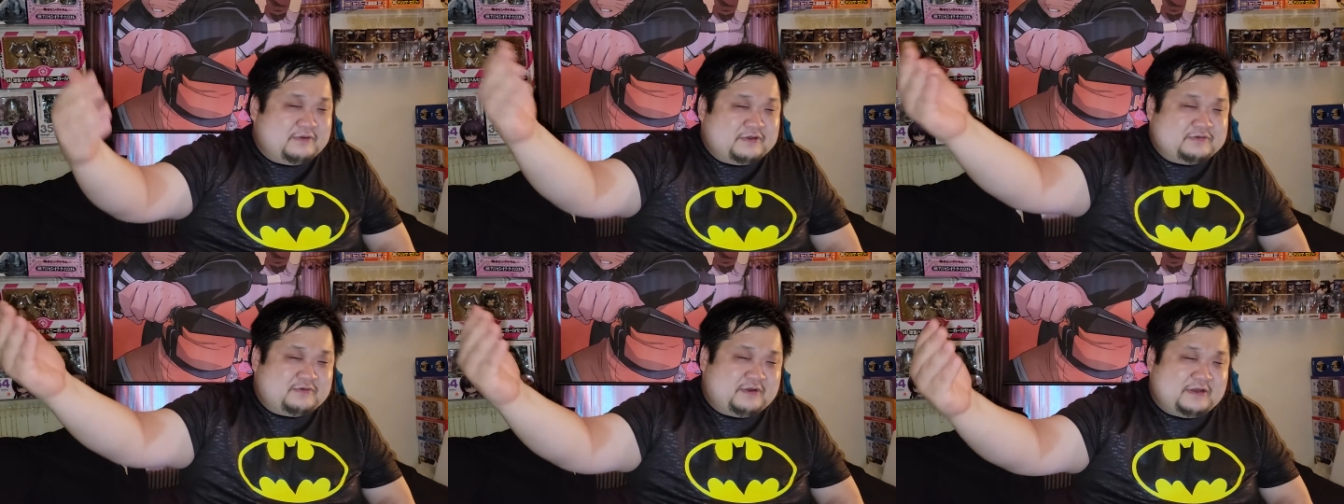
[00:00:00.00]

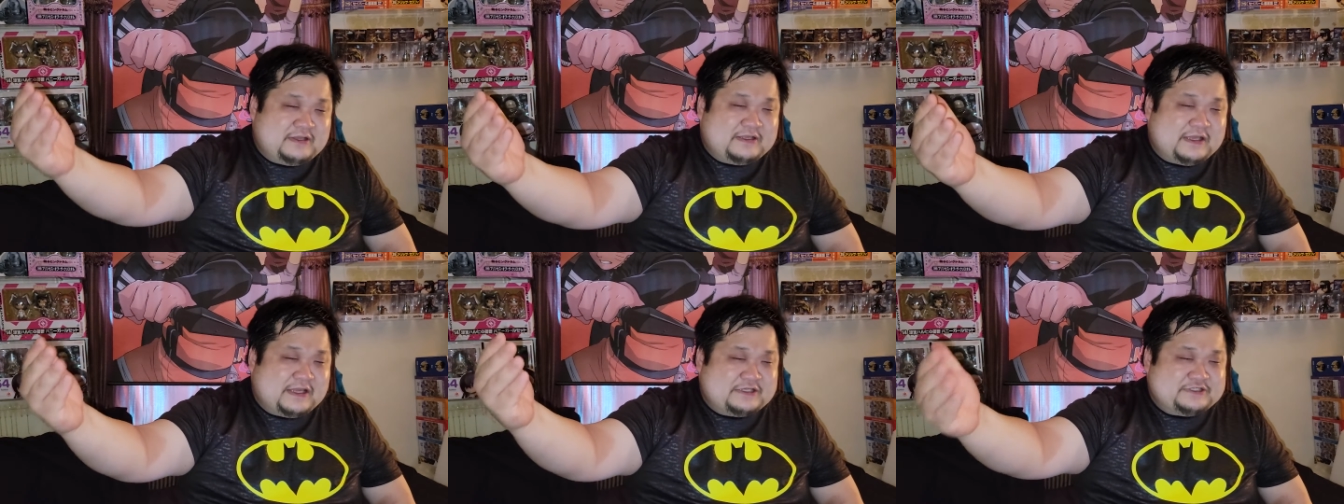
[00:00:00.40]
books where
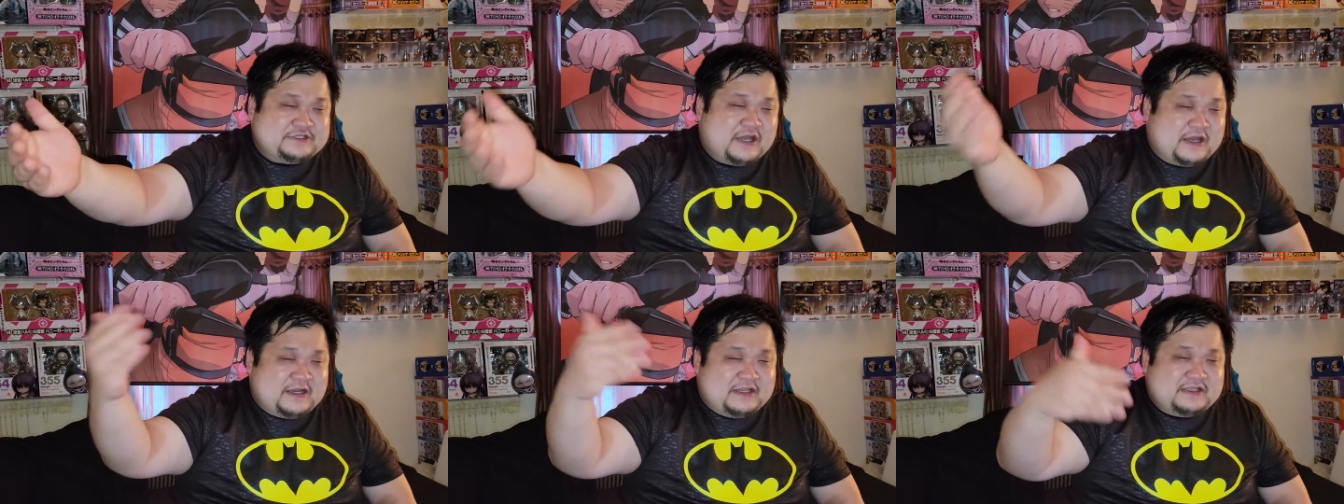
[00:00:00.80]
he got
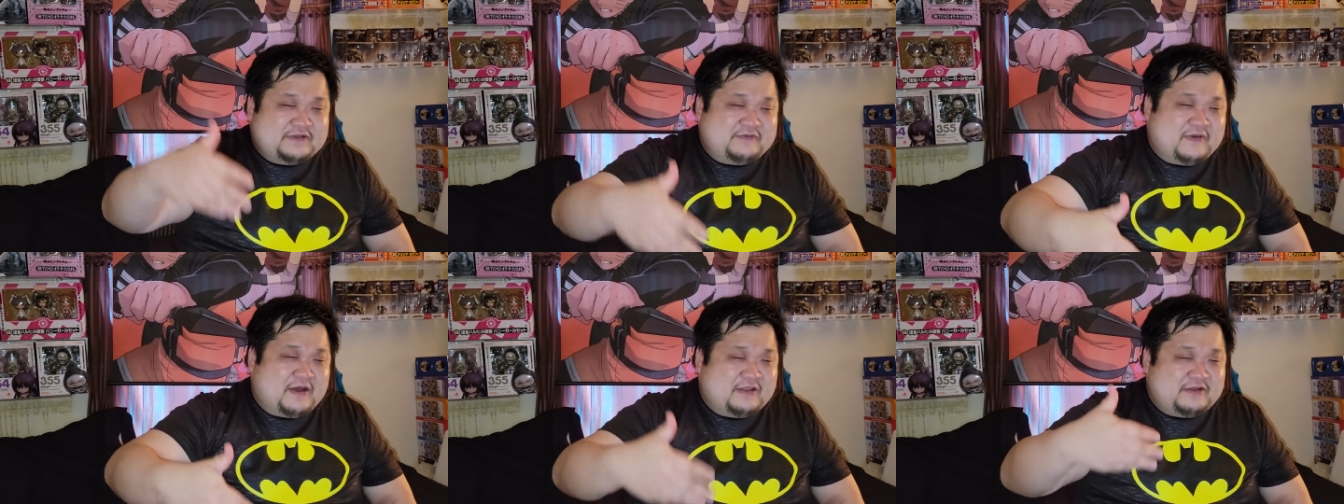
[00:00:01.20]
shot and his
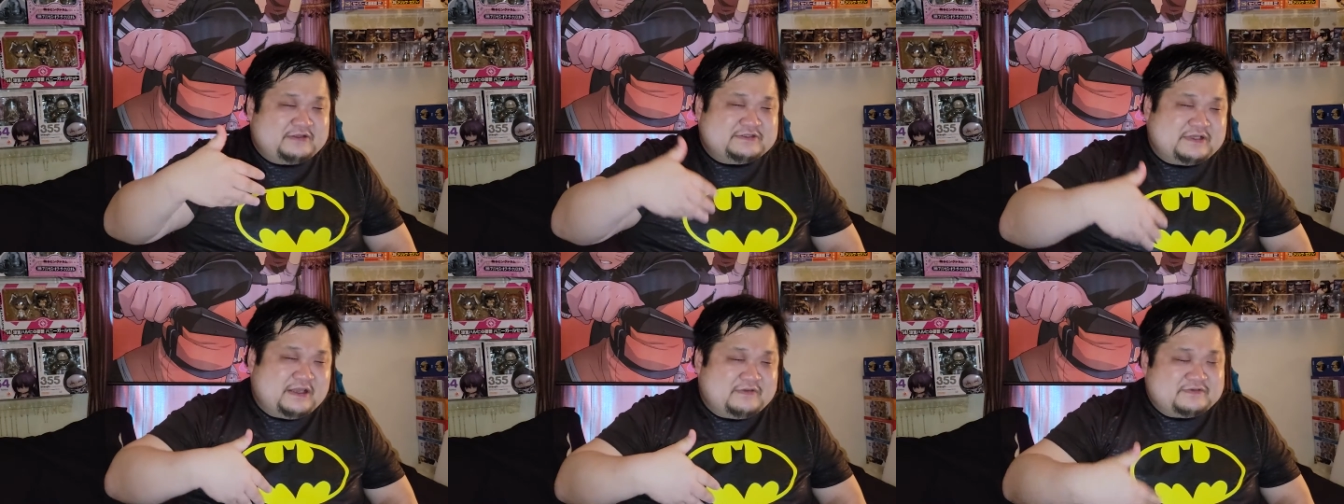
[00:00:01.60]
father
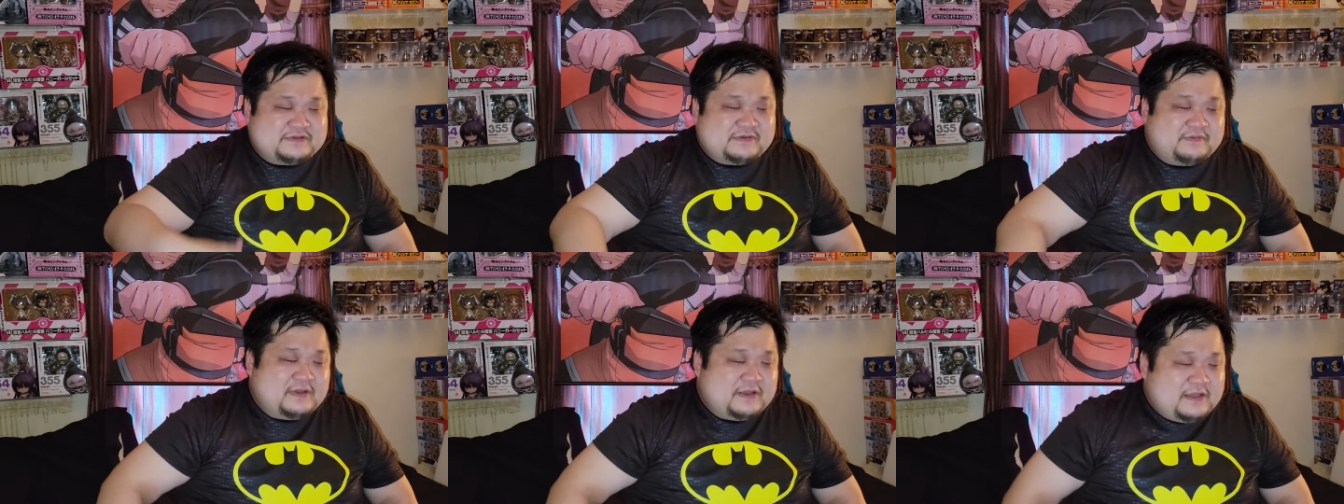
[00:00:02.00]
saves
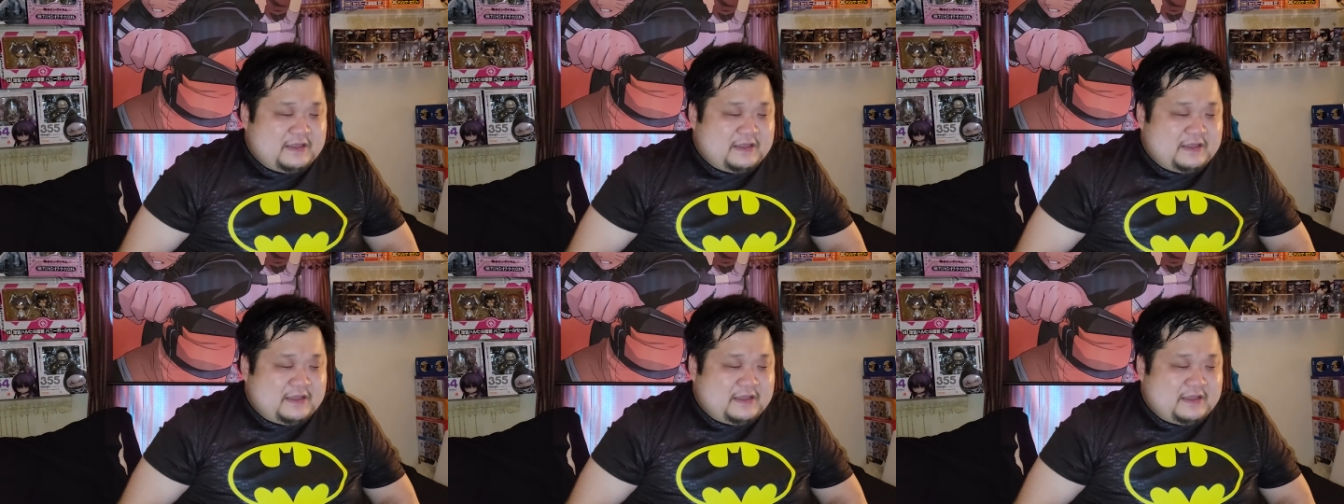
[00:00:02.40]
him,